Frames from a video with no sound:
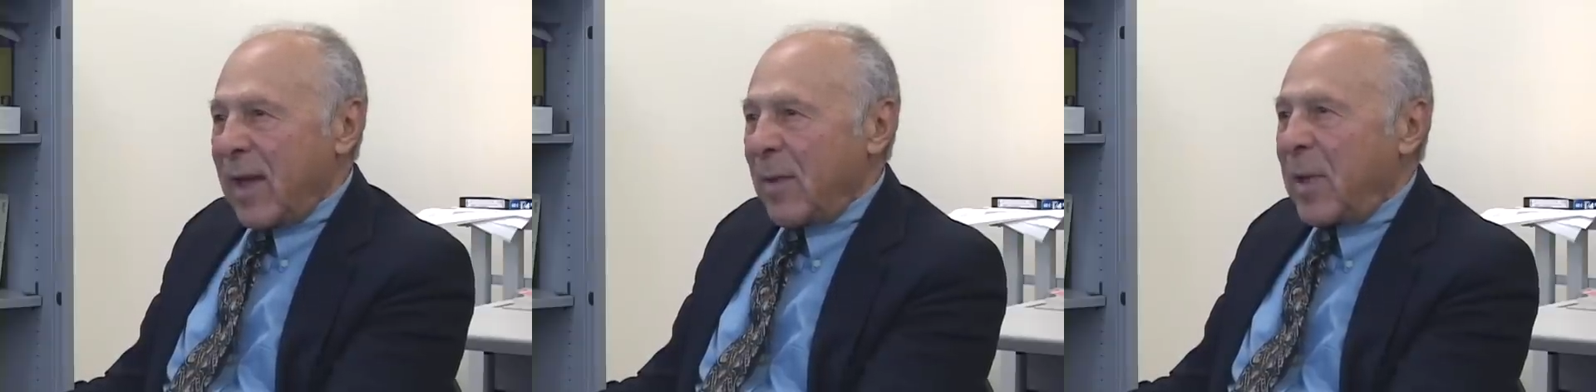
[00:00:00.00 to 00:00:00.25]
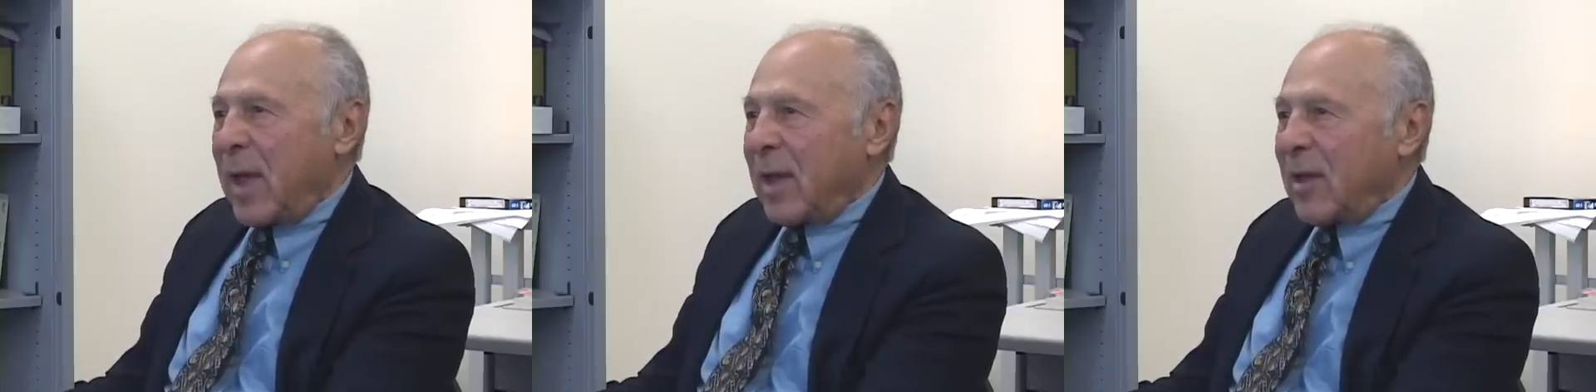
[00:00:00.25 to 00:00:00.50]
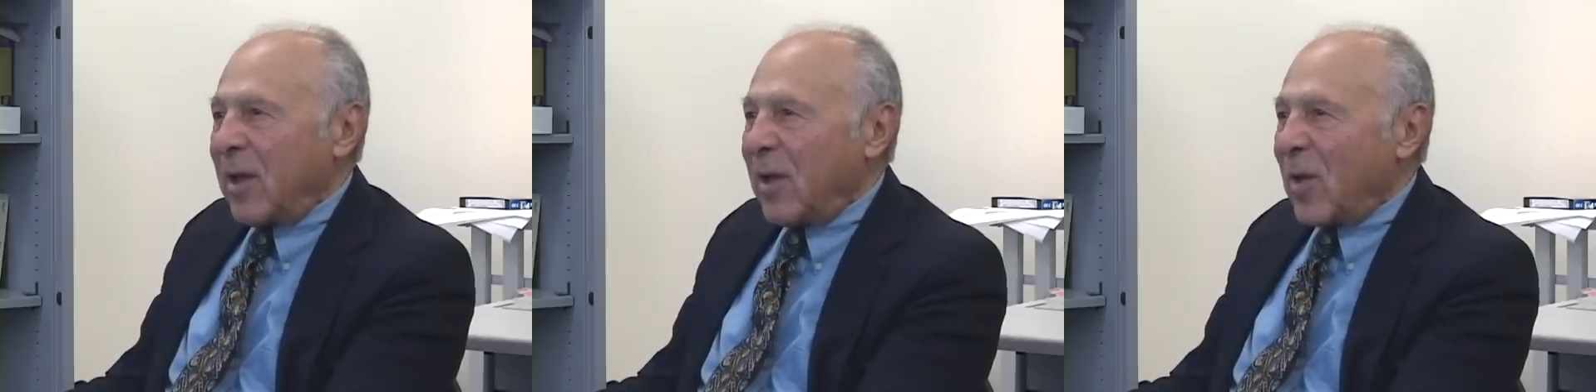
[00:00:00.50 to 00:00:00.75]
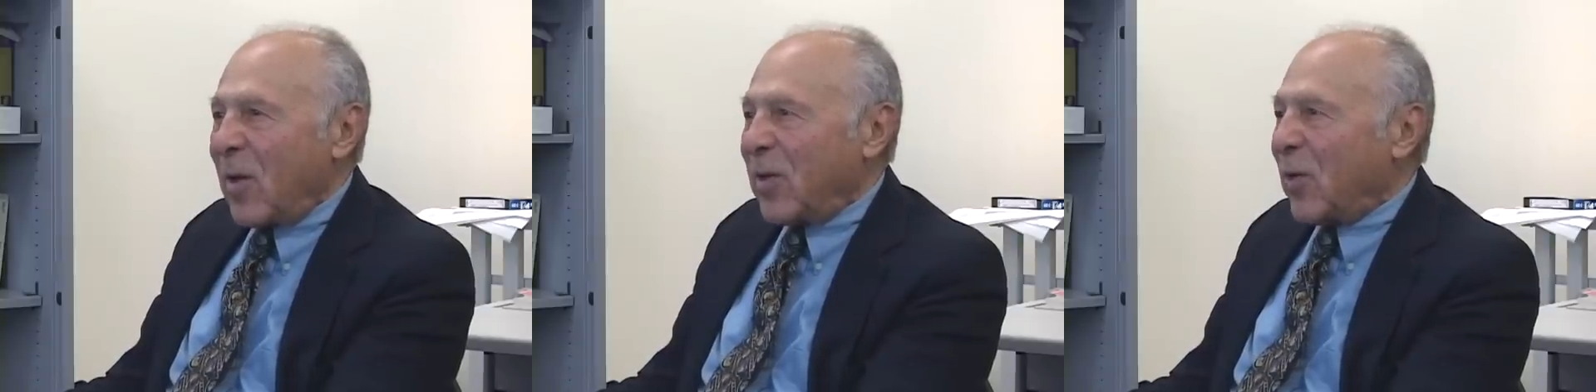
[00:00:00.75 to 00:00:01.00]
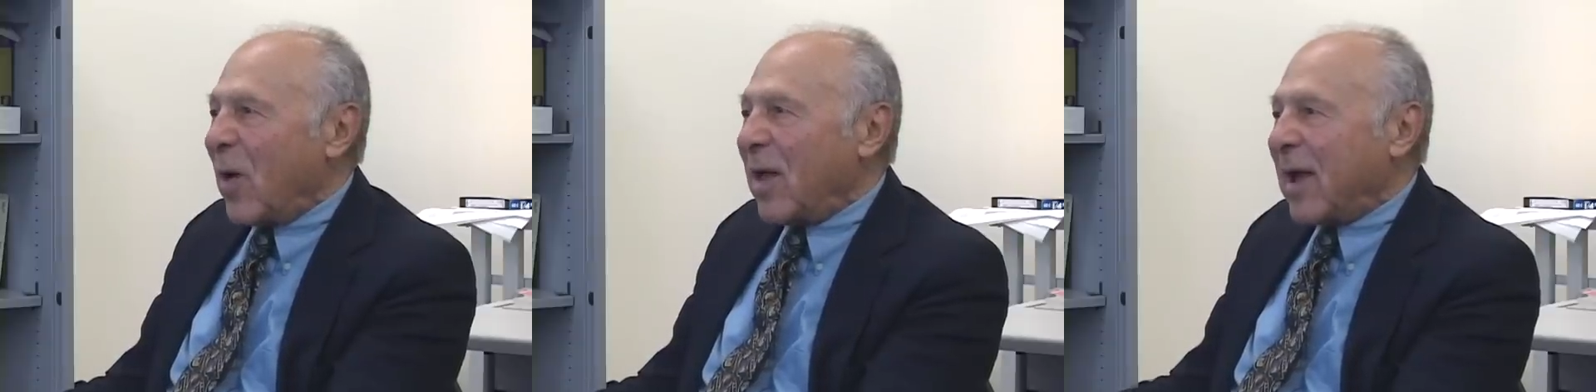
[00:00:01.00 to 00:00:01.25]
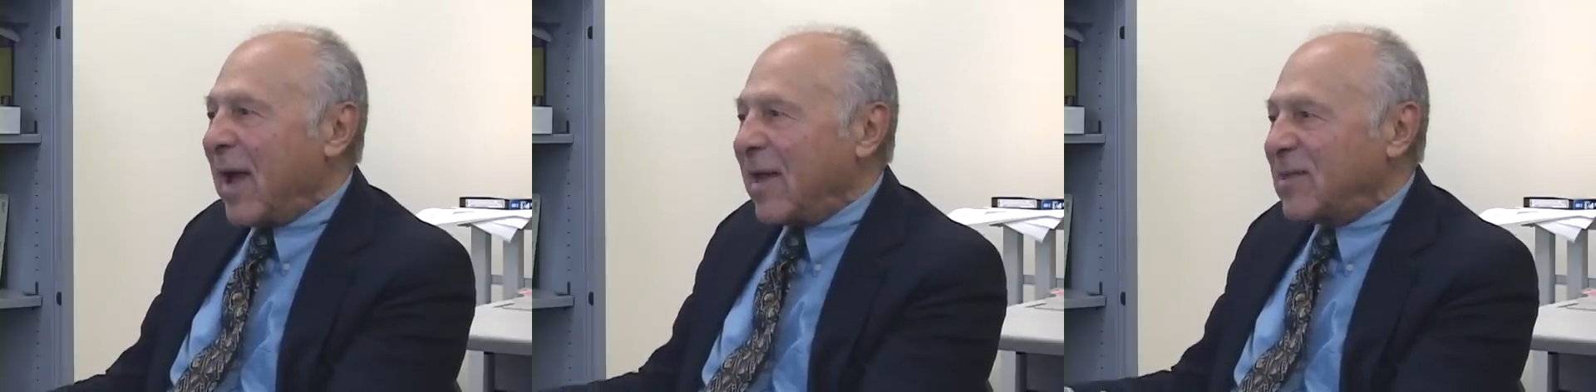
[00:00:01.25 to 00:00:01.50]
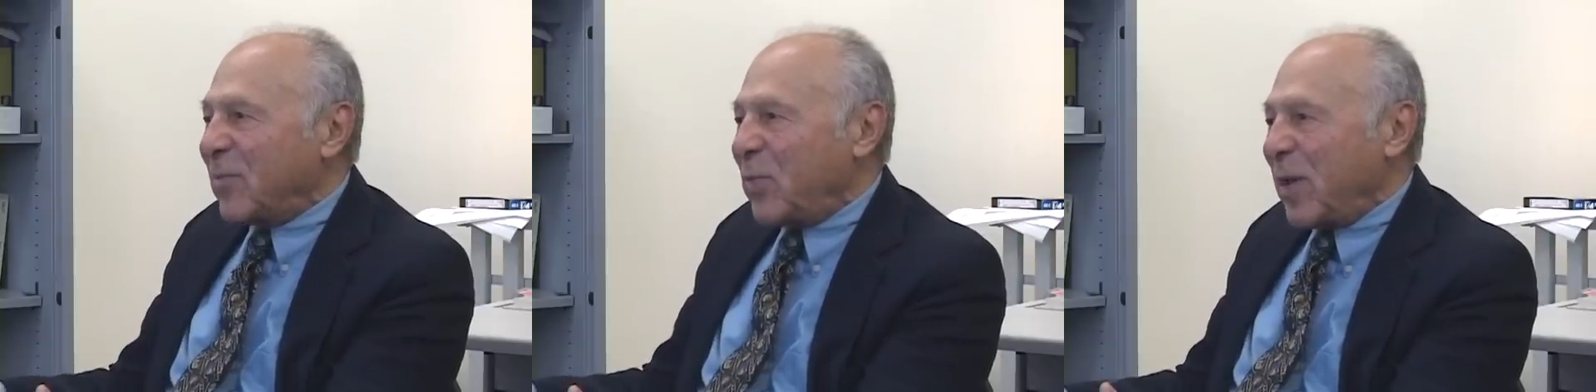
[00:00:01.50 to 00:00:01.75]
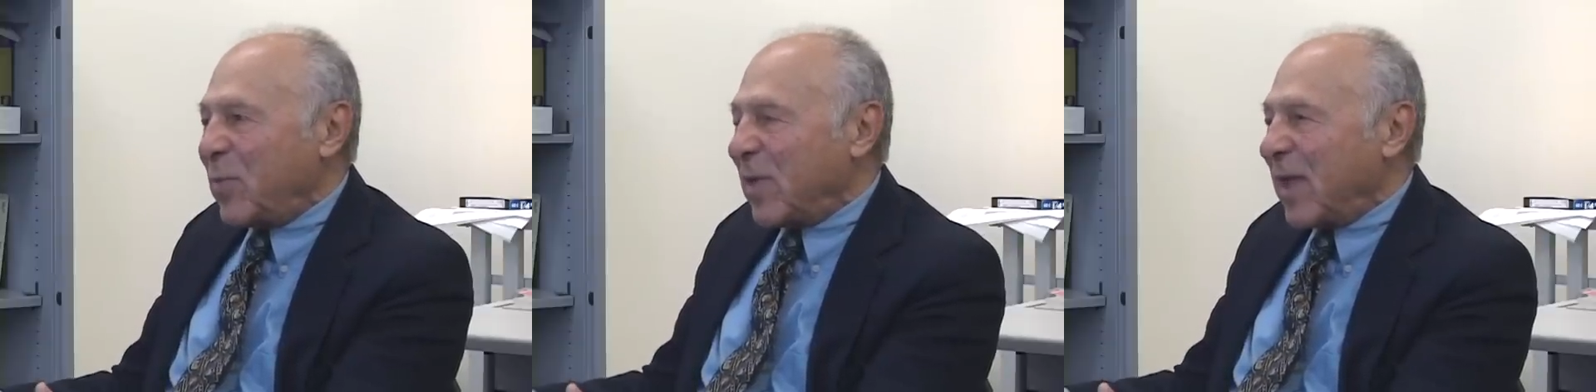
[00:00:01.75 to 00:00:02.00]
I mean, you know, there are all kinds of
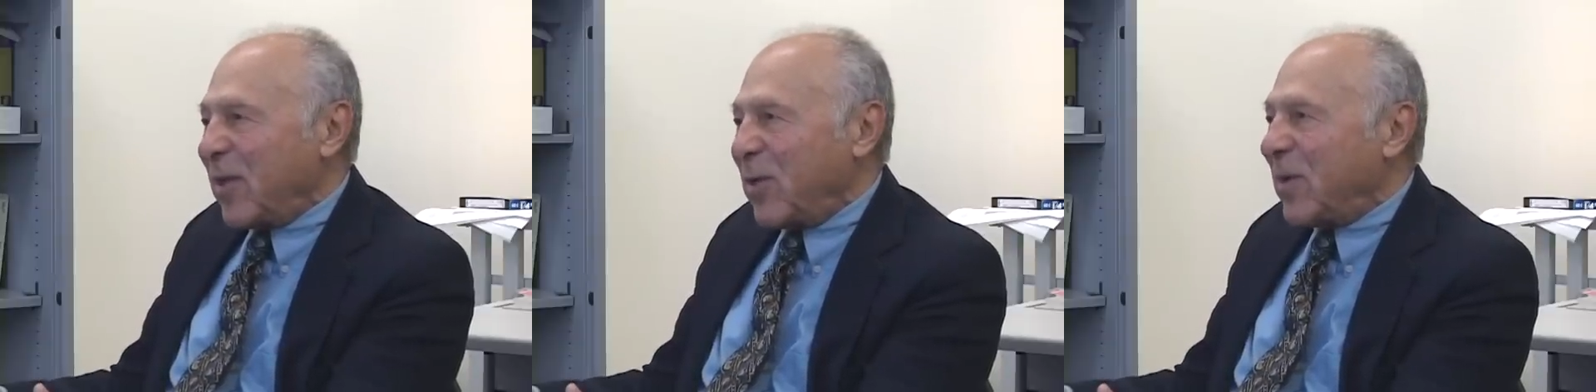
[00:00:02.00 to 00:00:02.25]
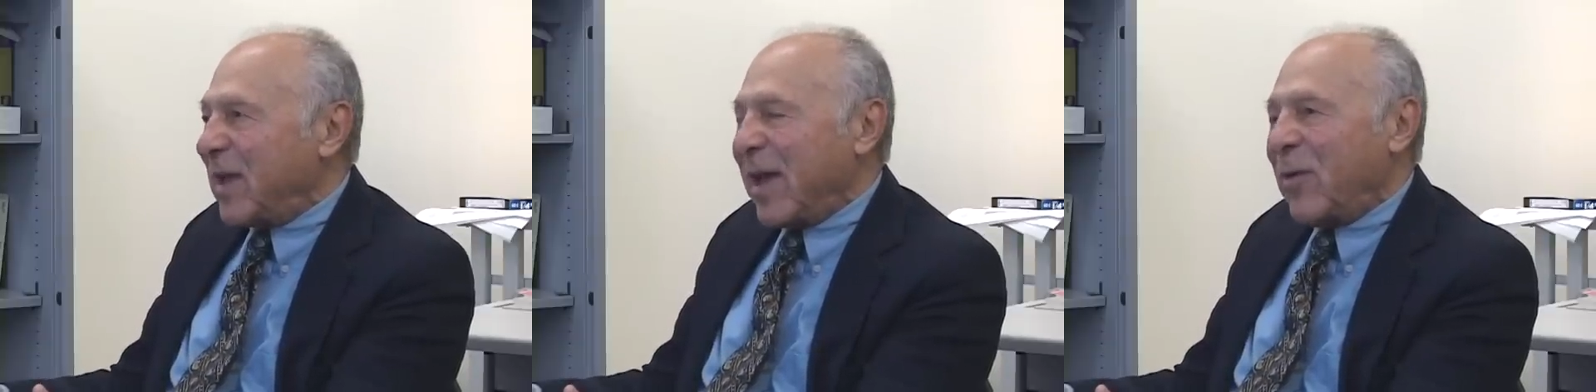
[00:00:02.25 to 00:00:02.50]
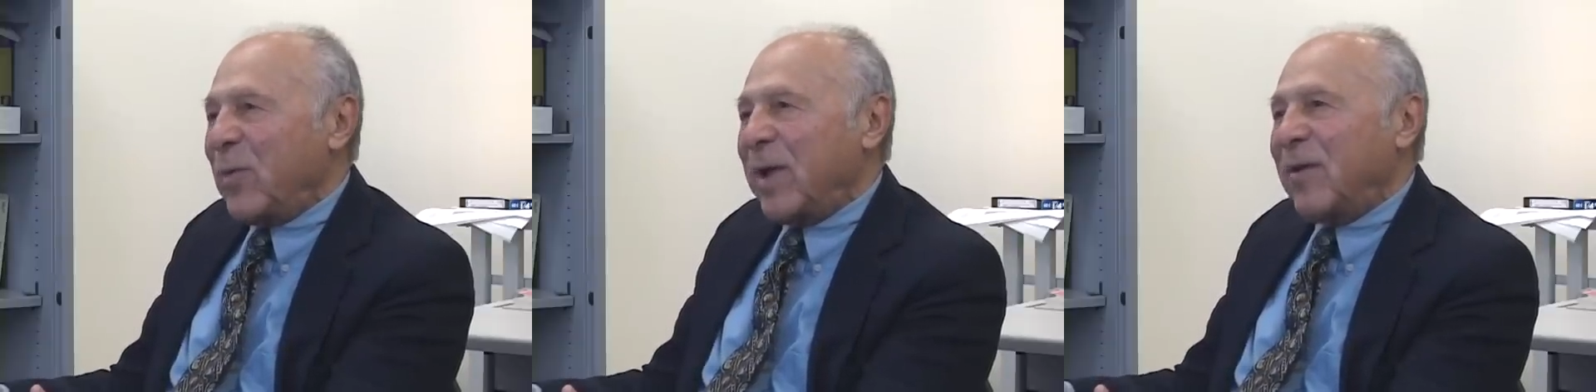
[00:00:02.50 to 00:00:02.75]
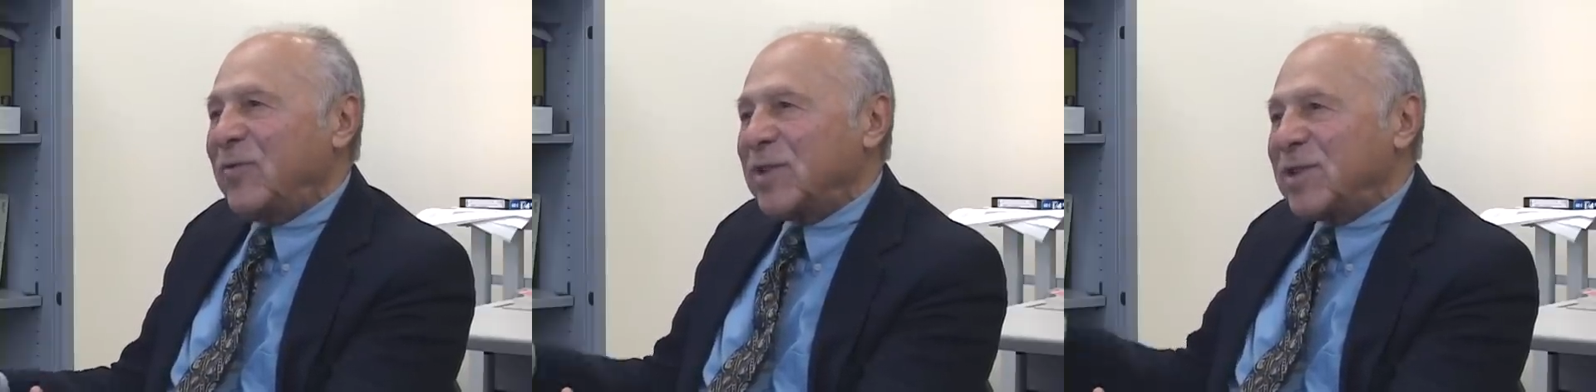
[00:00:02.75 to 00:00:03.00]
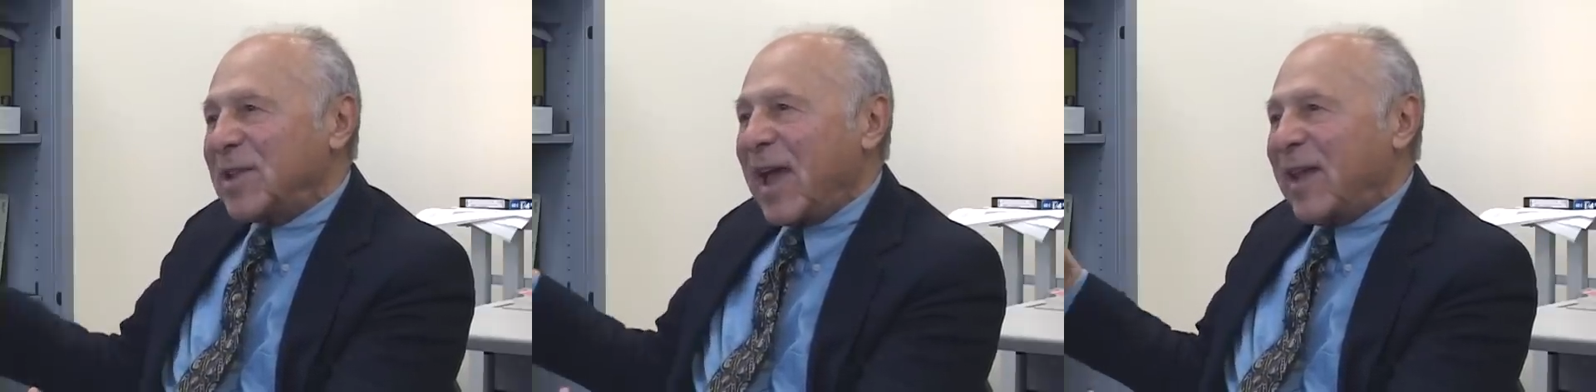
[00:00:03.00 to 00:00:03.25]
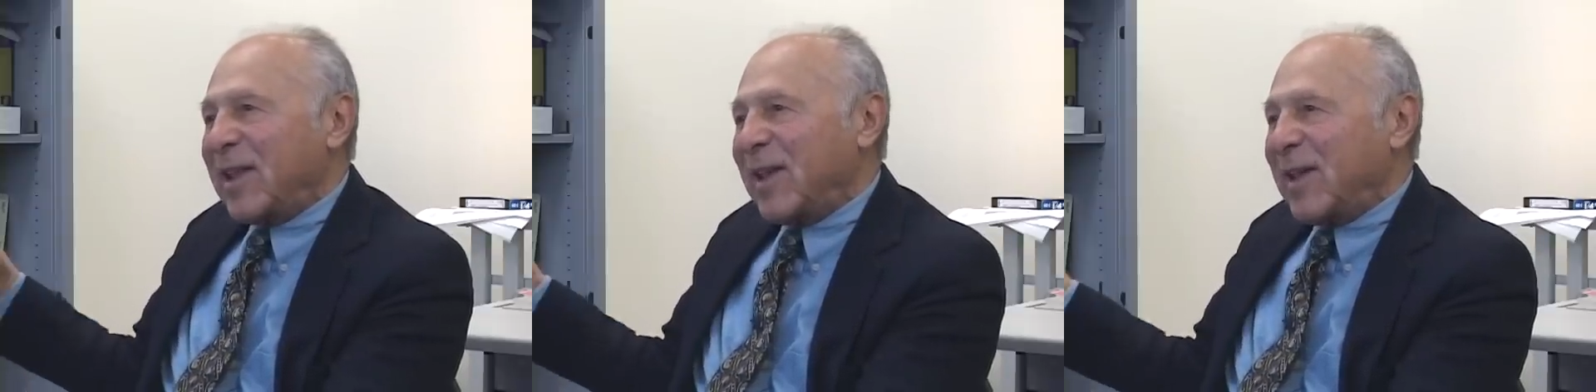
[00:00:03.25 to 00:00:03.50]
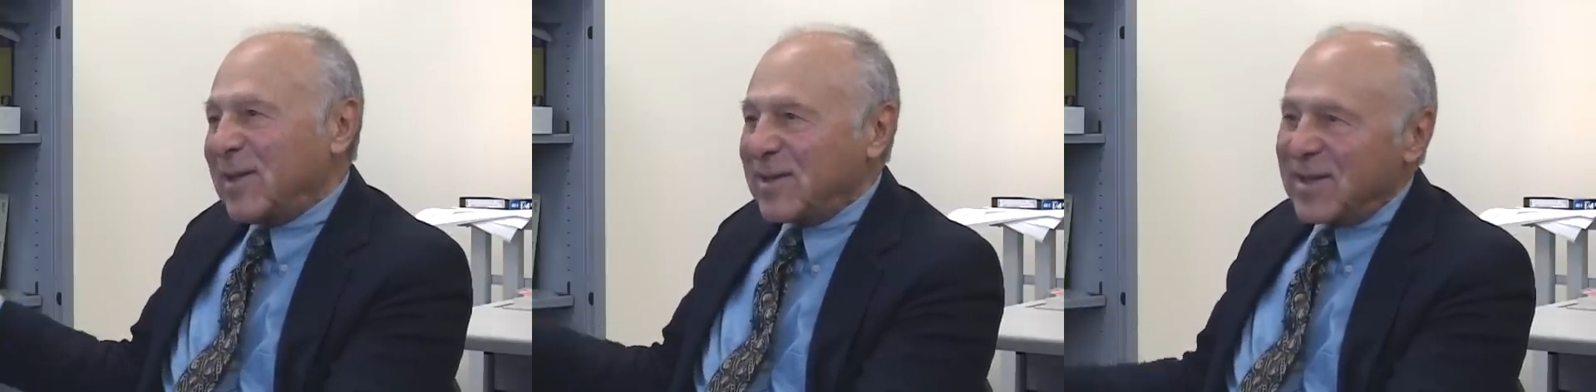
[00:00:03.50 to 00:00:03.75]
people that you can get rid of just like this.